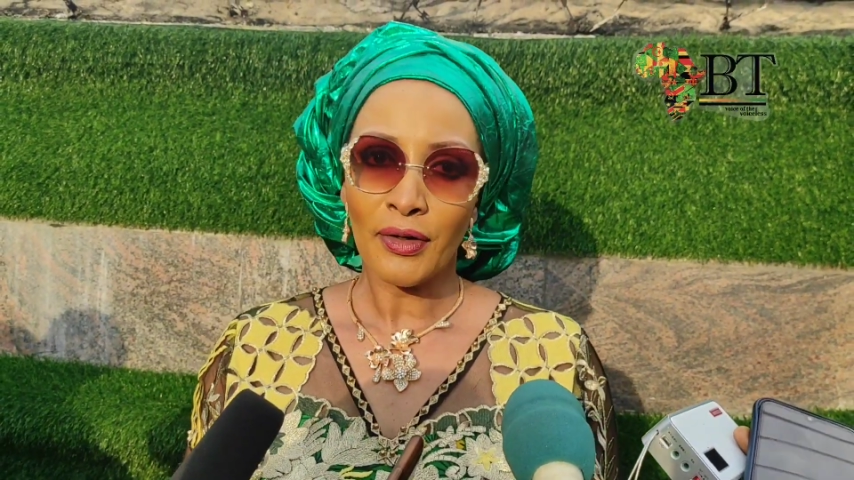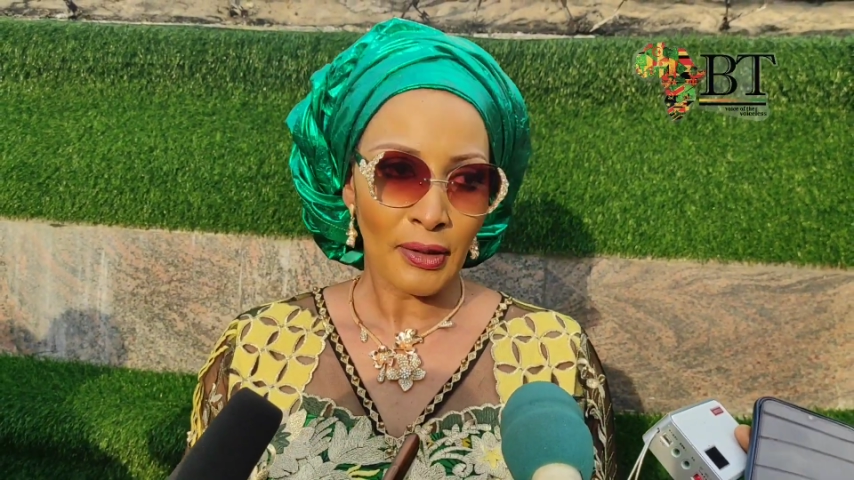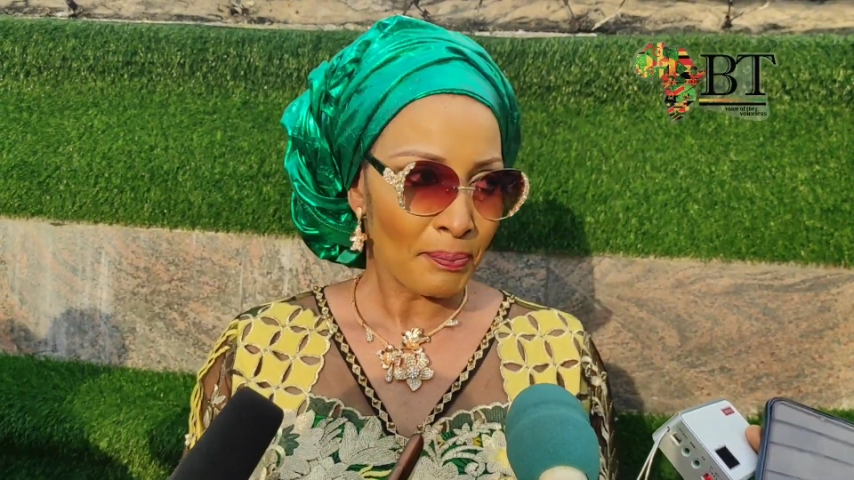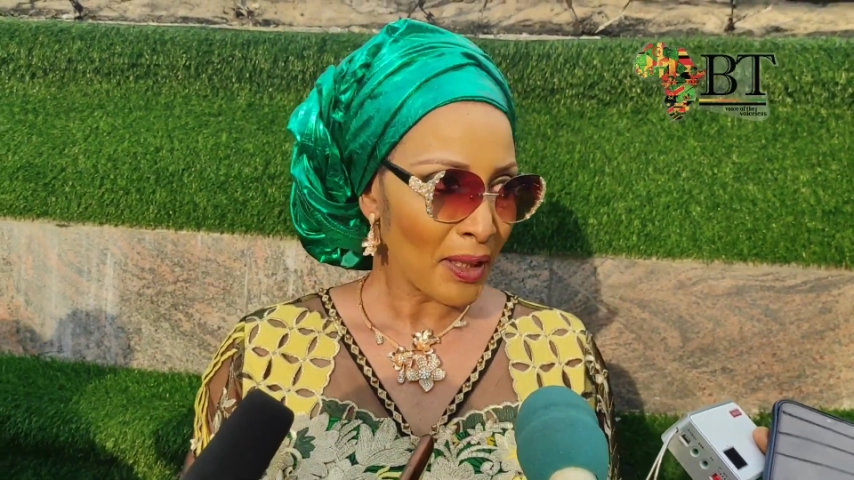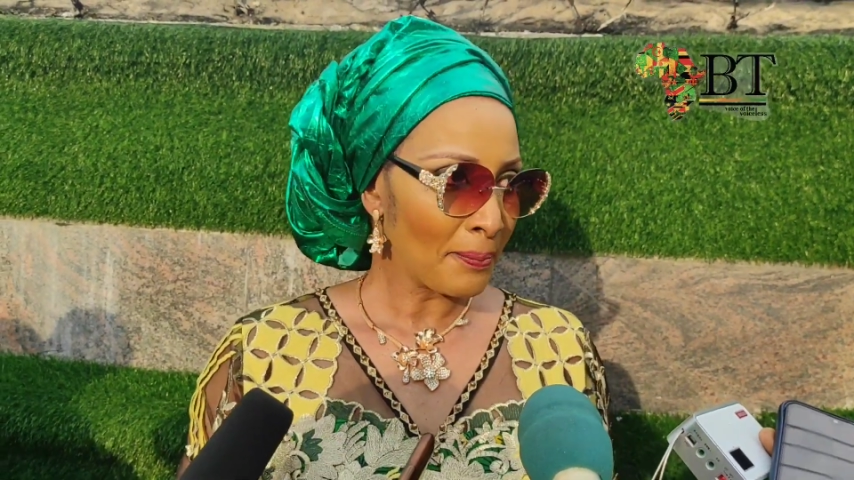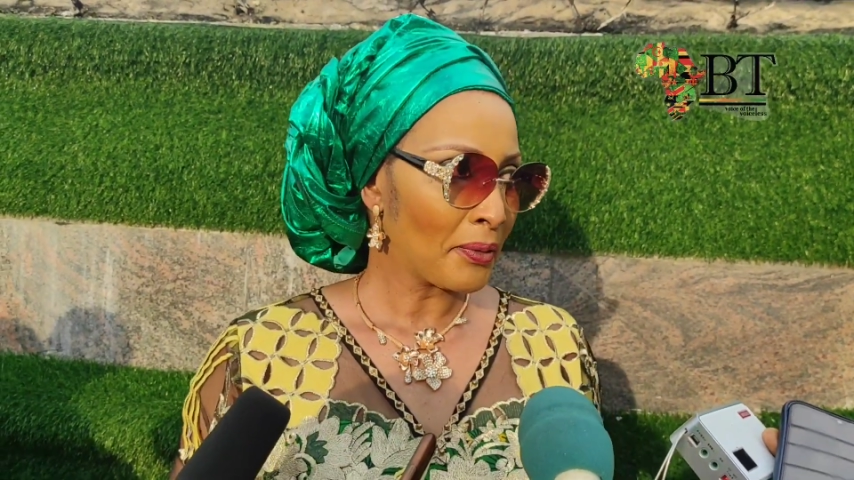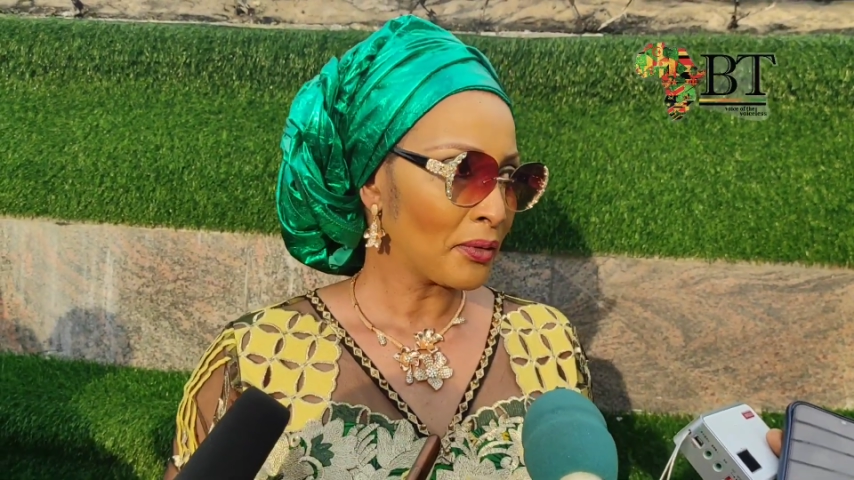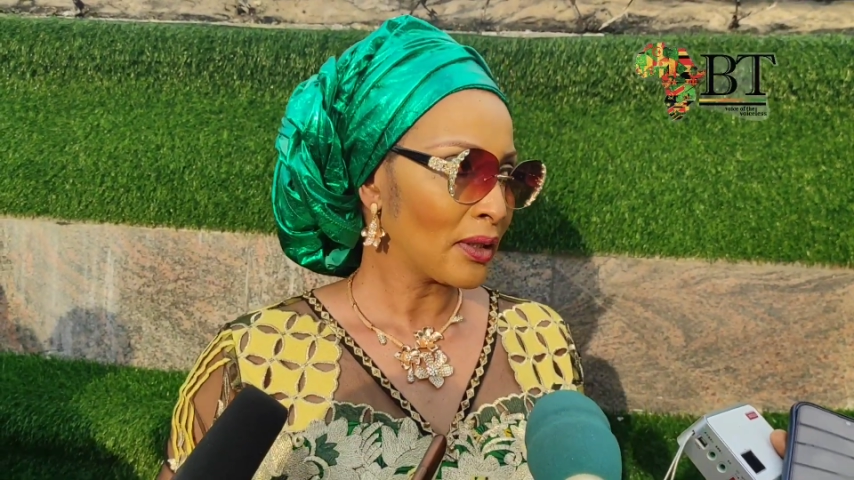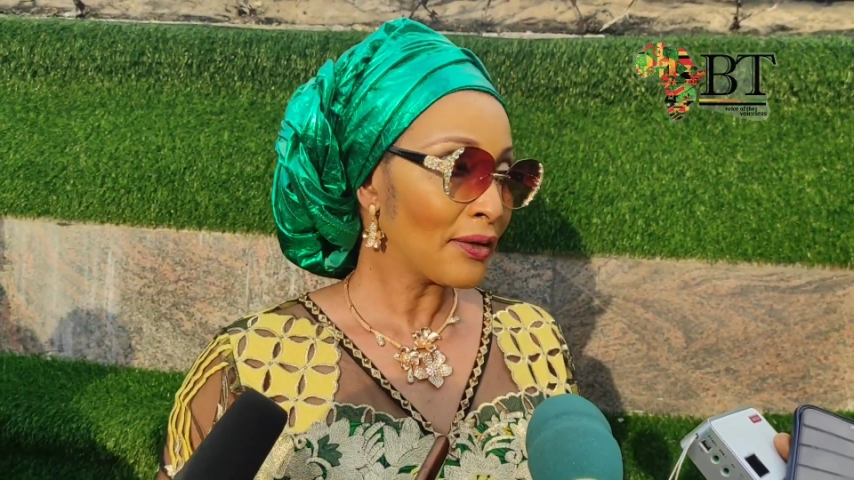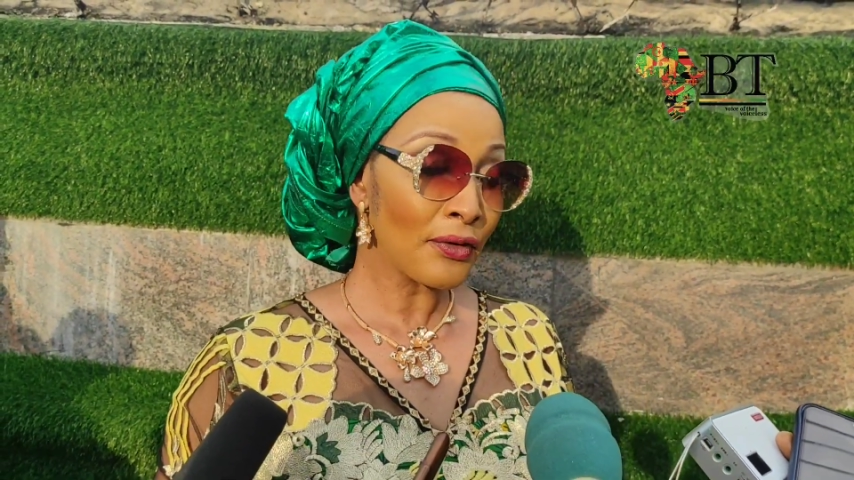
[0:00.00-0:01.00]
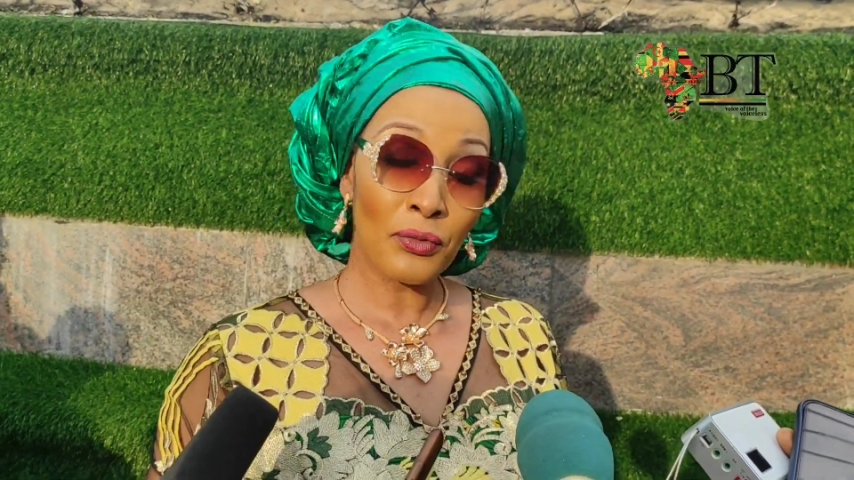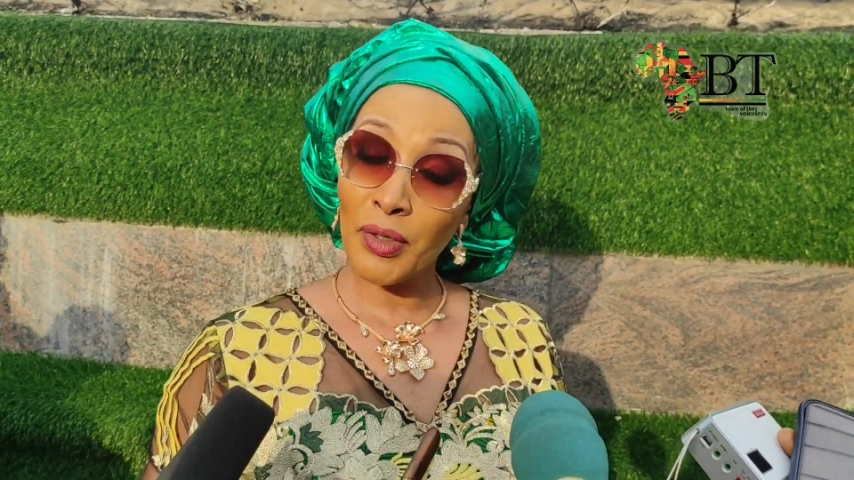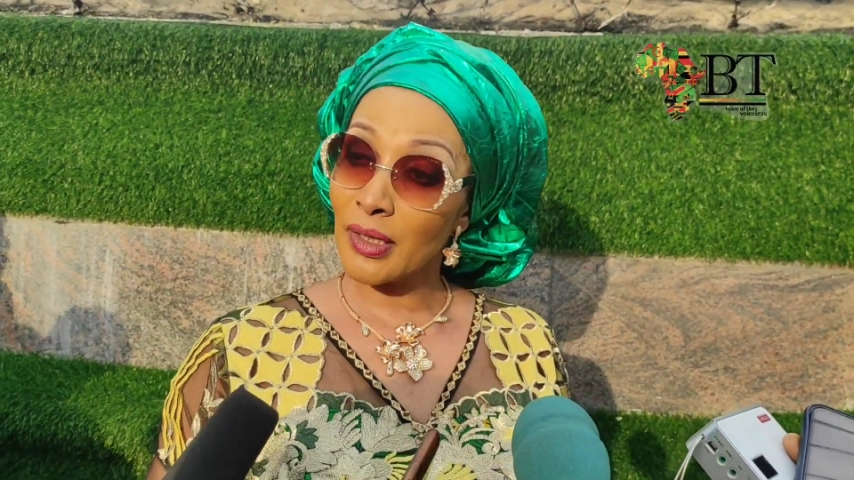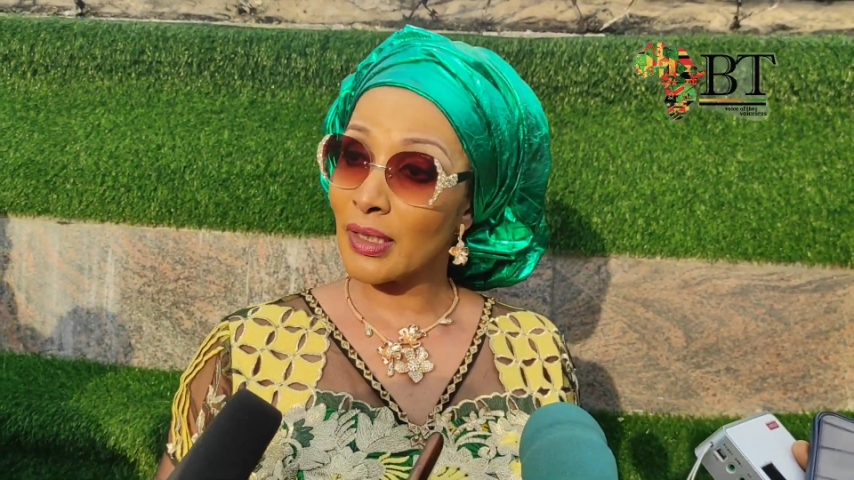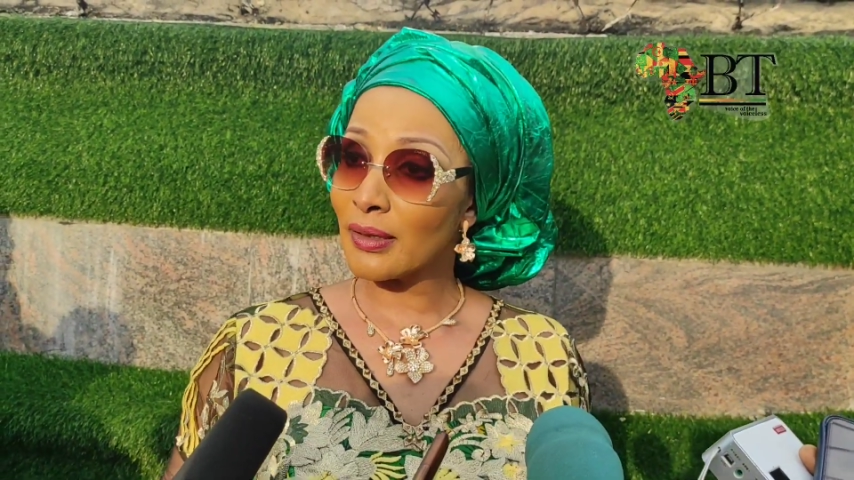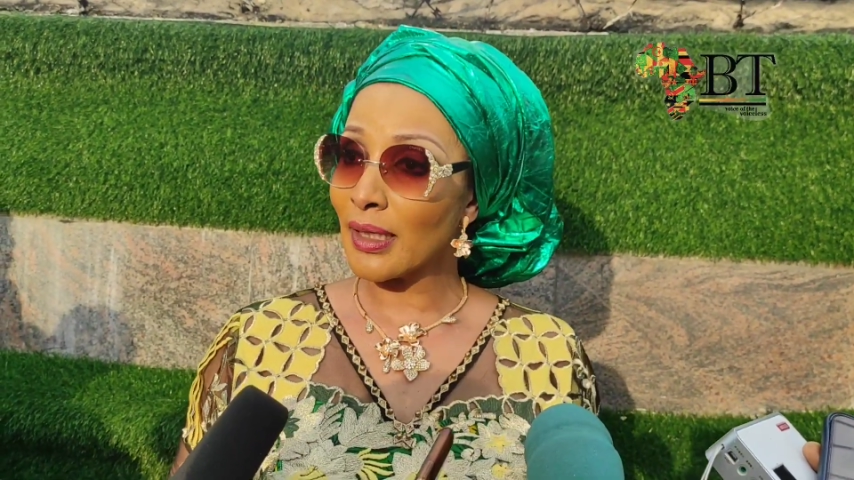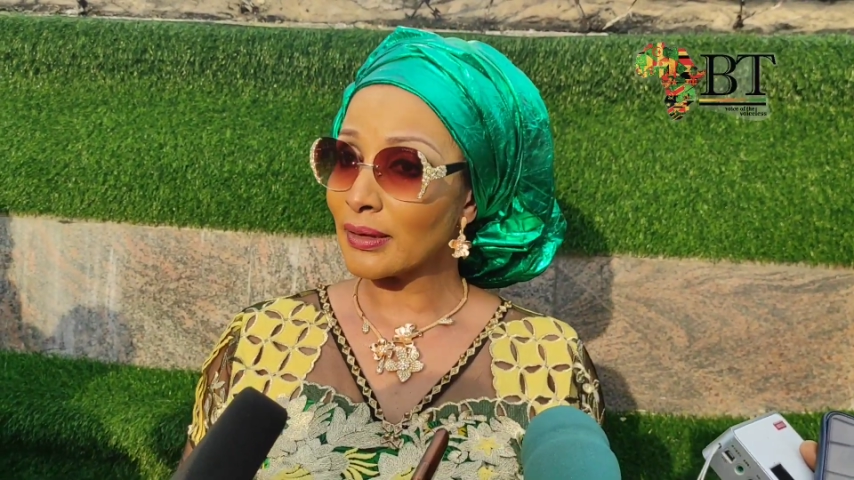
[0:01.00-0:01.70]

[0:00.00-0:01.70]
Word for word: other people, even within the